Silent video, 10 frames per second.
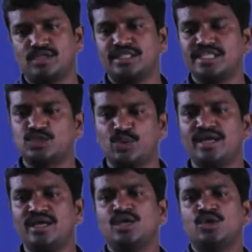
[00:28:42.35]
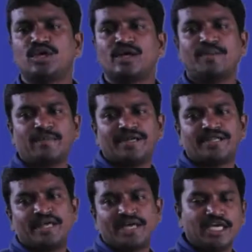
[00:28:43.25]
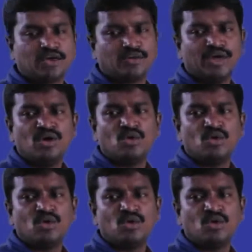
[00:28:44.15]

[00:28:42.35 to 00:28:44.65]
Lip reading: This way you can prepare the equation.